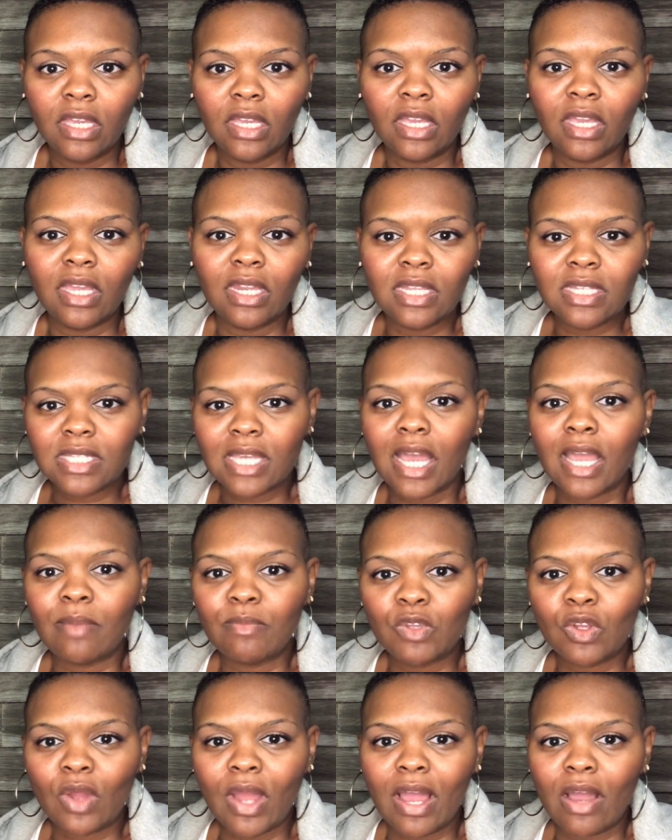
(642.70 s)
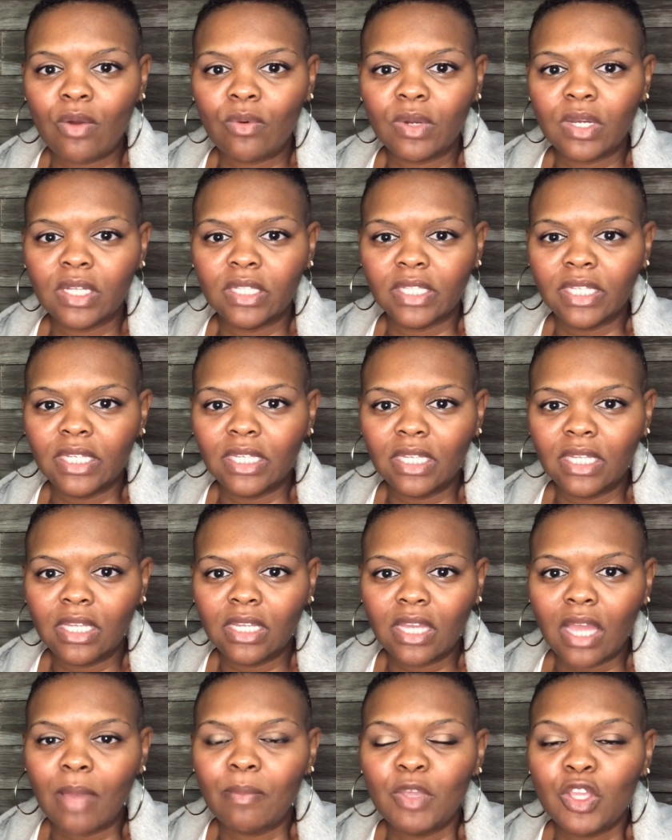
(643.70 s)
anytime you're out
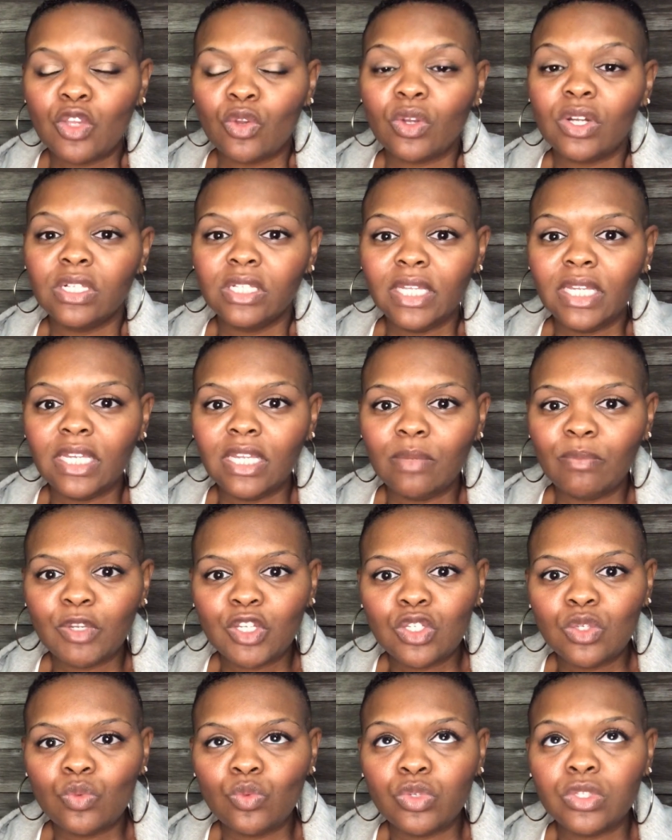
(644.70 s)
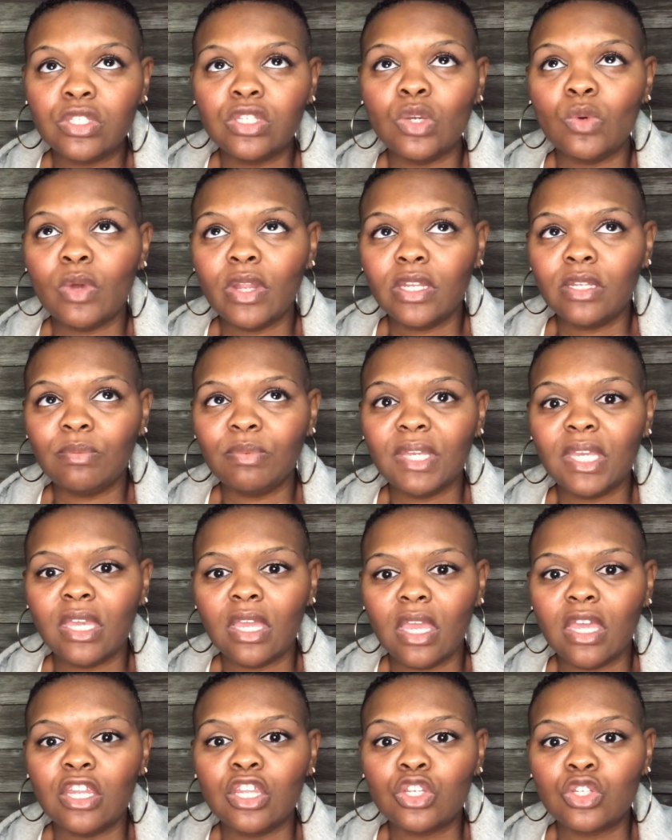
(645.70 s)
cleaning, you're cleaning, but you still want it to be
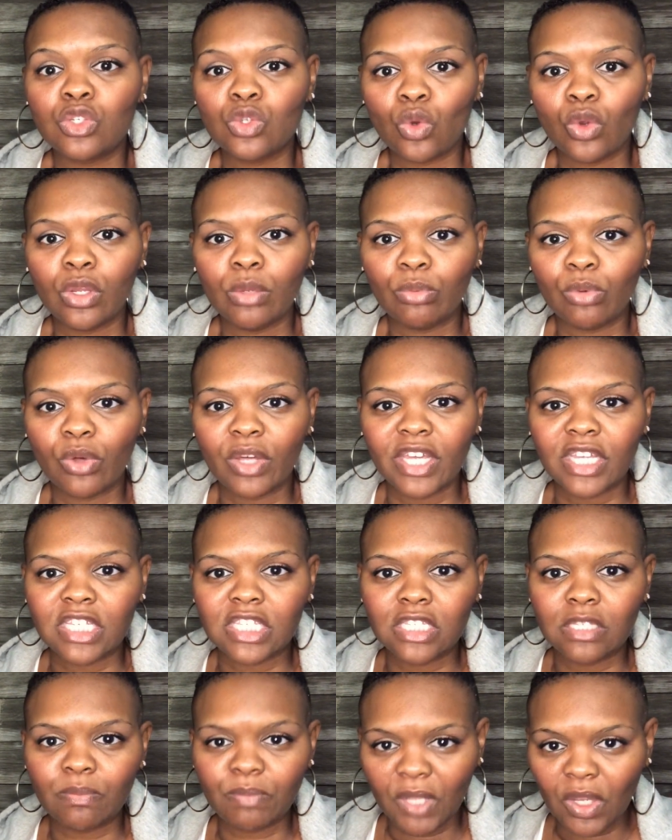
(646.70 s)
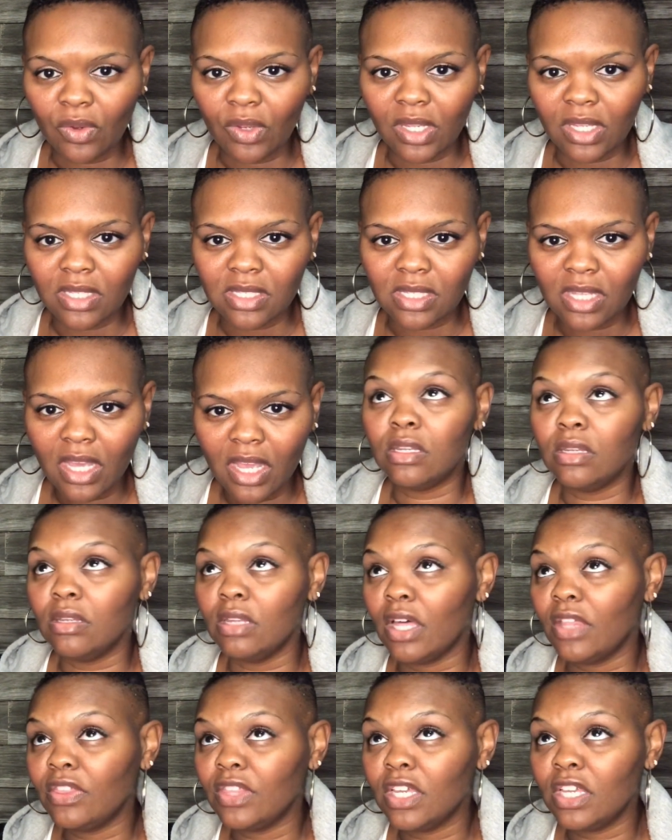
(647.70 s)
an enjoyable experience.
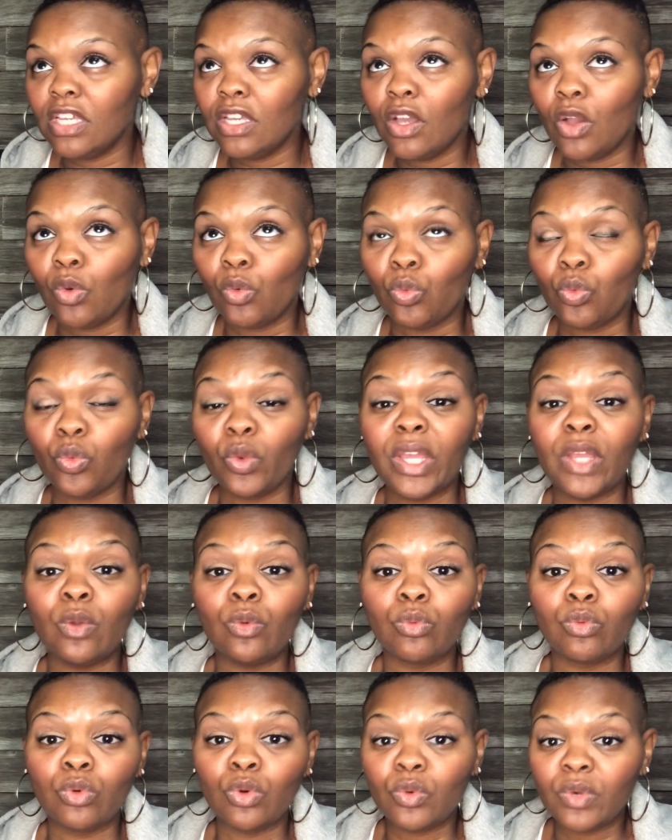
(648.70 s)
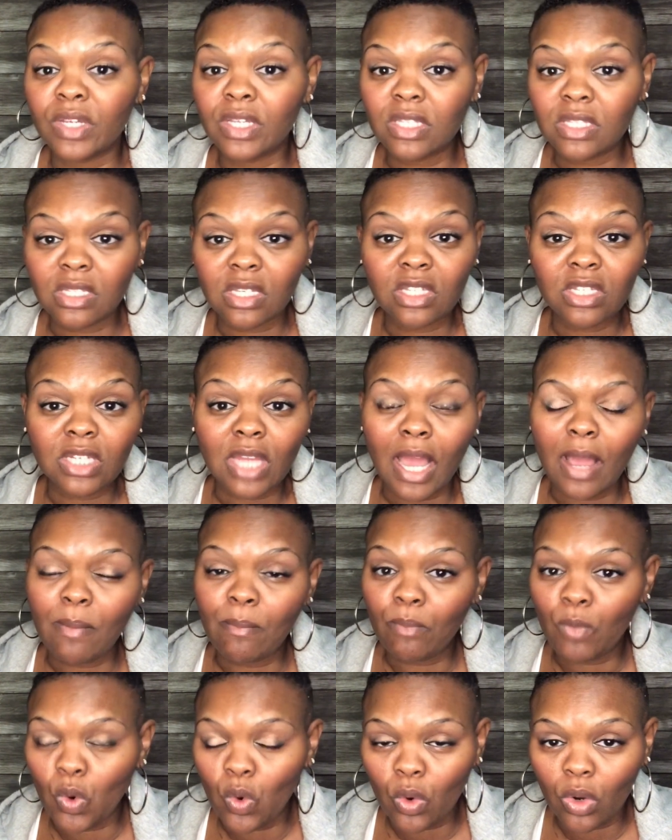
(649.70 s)
Nothing ruins a
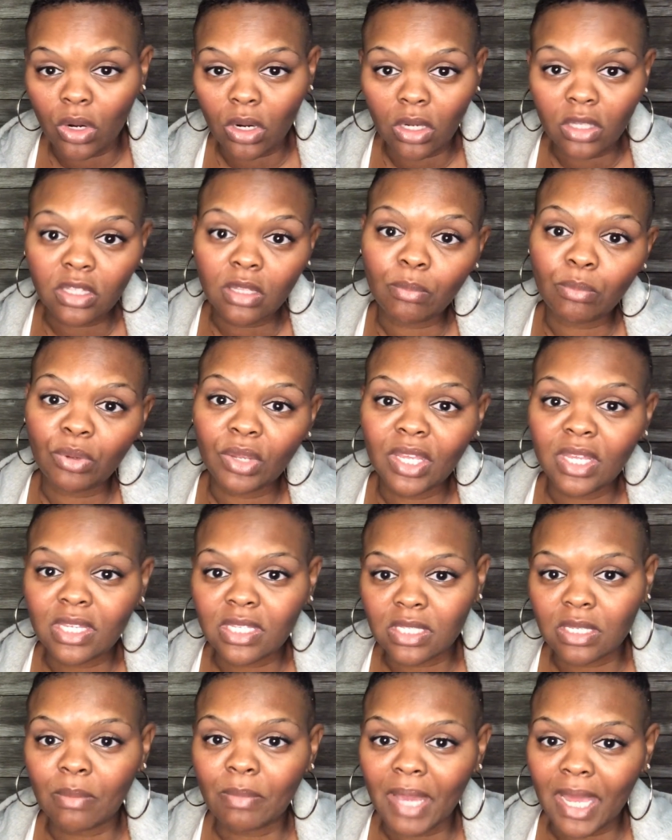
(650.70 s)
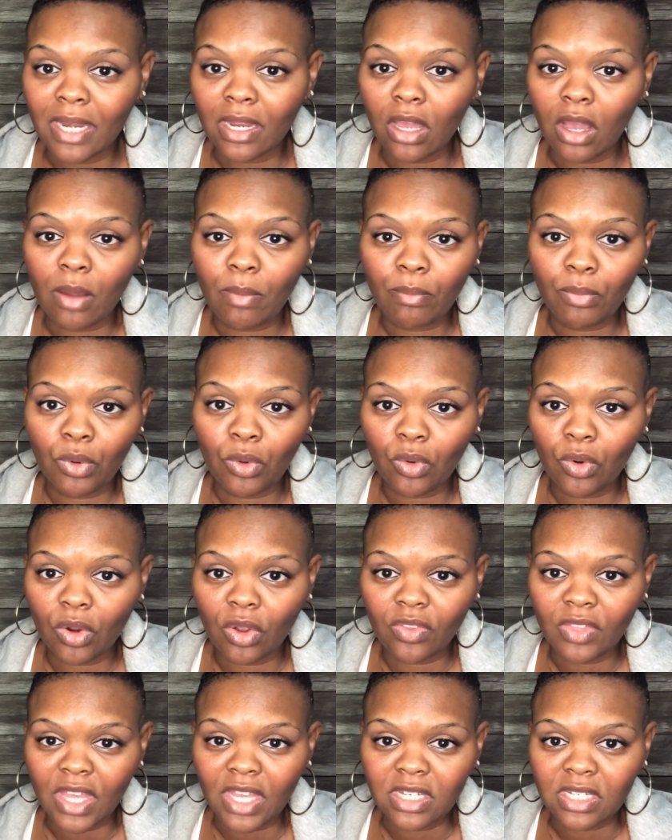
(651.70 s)
job more than bringing somebody on
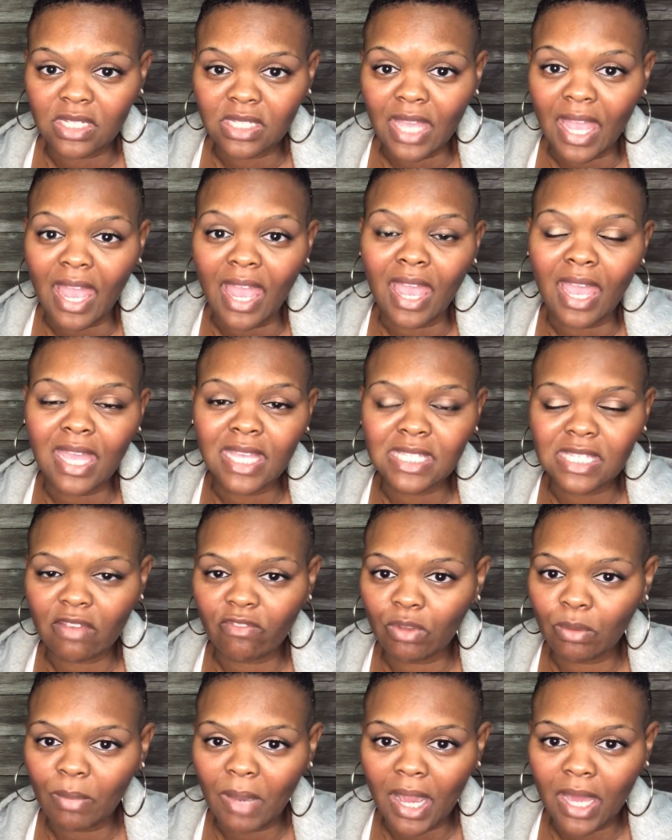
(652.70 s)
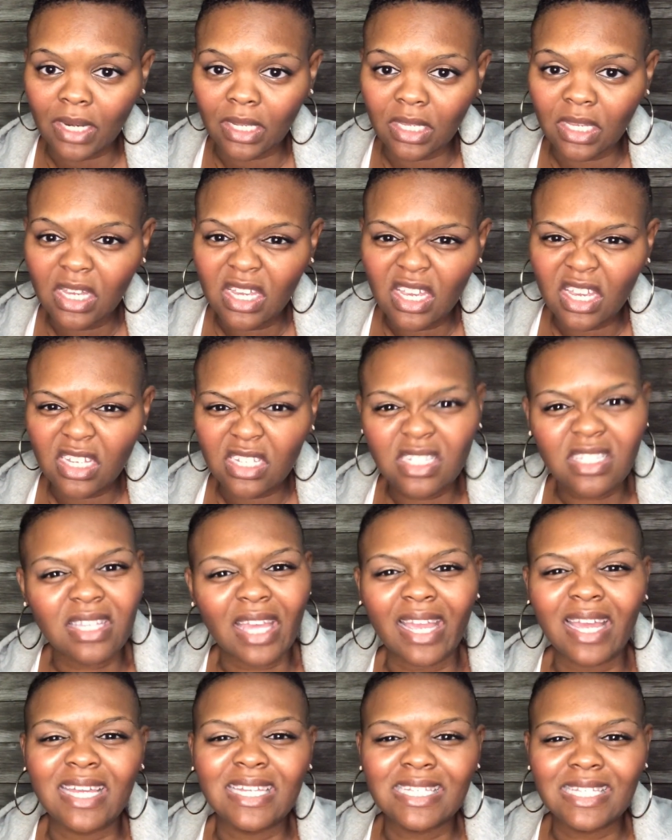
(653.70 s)
board that just hates everybody. It's just
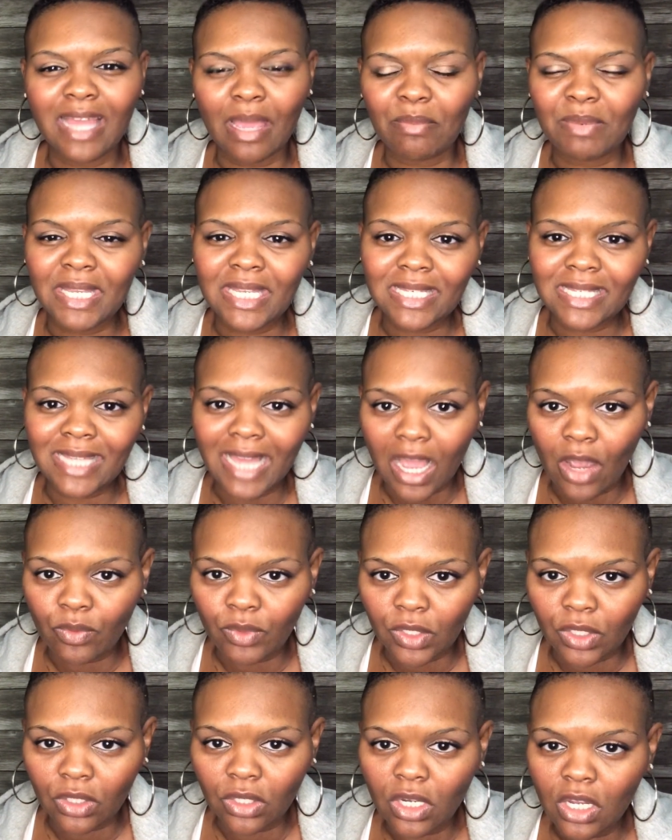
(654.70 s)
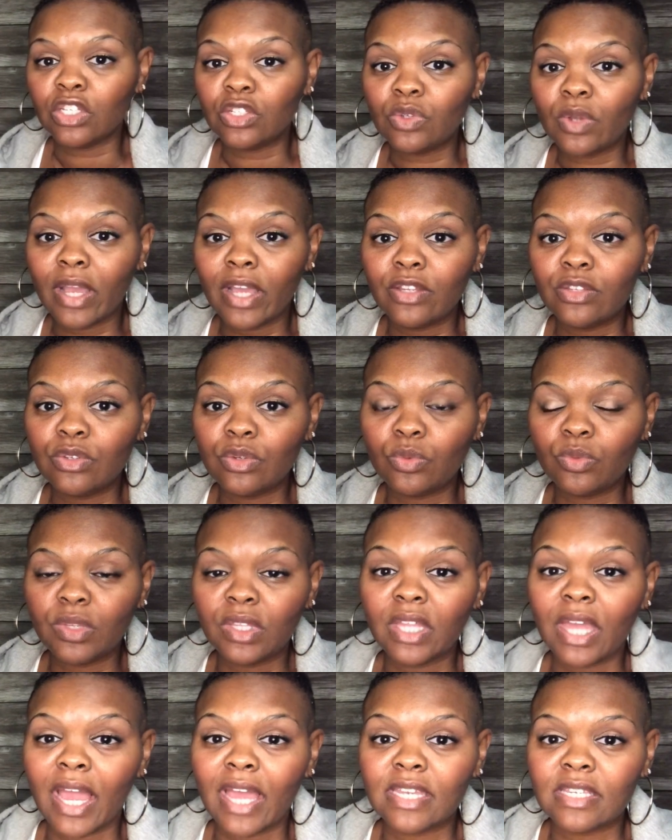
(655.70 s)
like a Debbie Downer. I try to
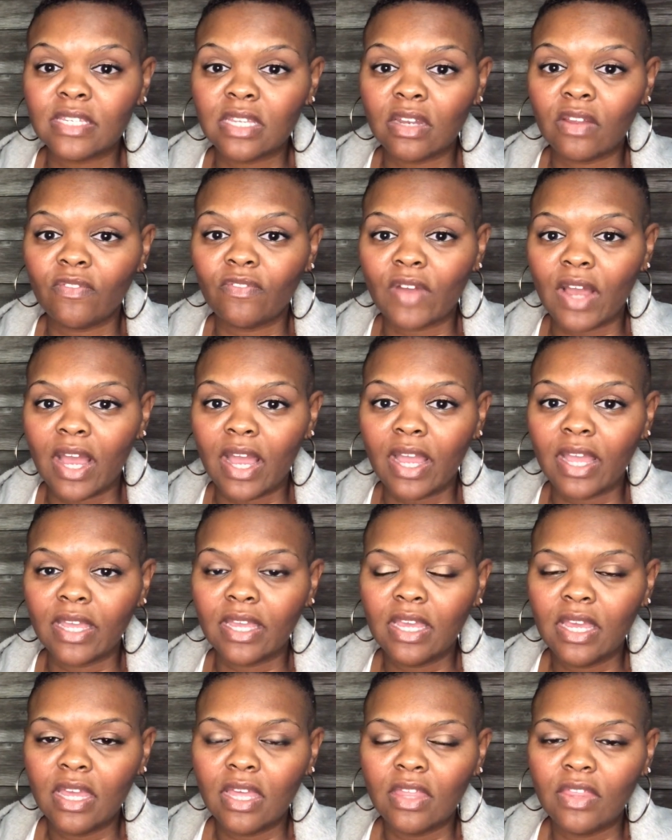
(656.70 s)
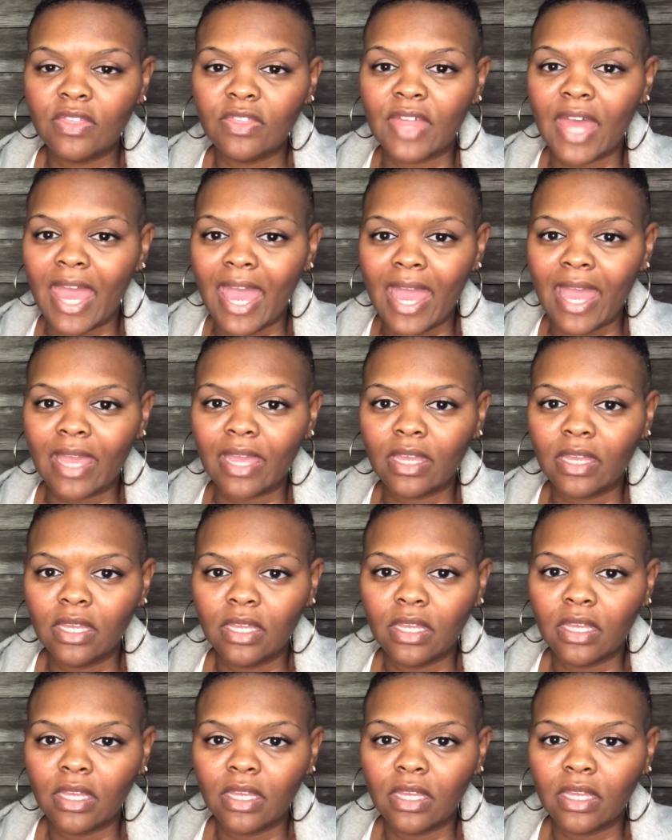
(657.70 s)
really identify that